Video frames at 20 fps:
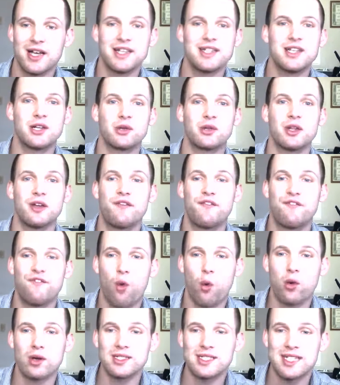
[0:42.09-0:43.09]
nearly
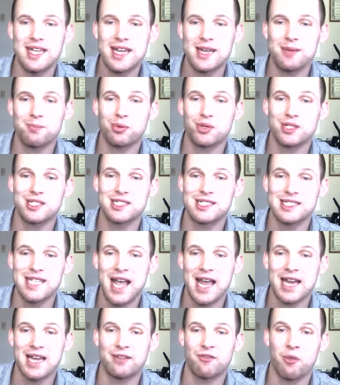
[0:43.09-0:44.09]

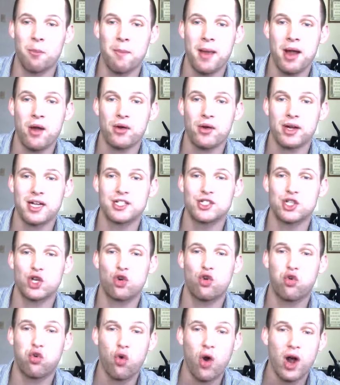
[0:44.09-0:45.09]
14% of Americans
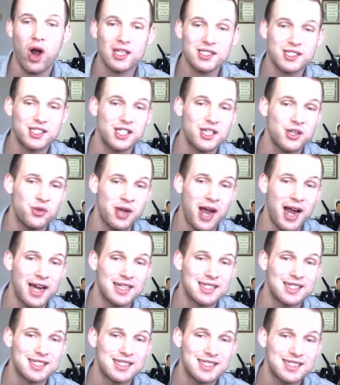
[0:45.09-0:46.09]
across the
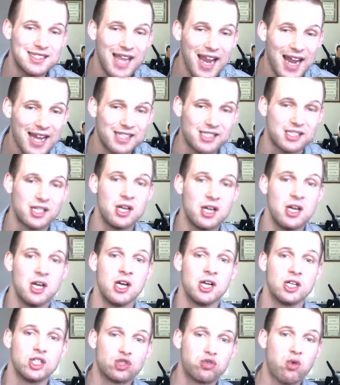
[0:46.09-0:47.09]
United States
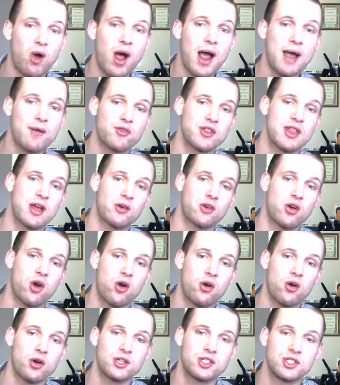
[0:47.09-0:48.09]
drive without
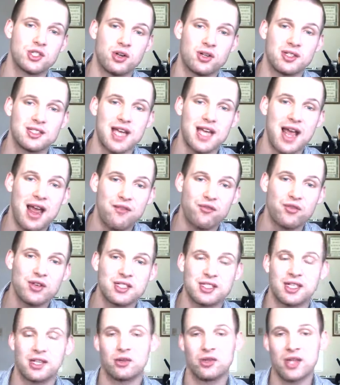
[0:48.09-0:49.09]
car insurance every
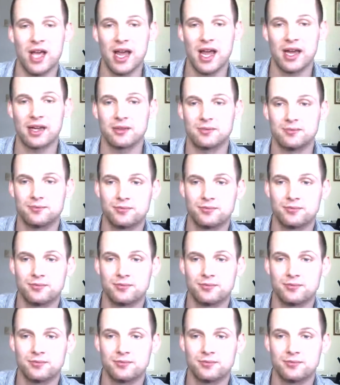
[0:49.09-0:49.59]
single day.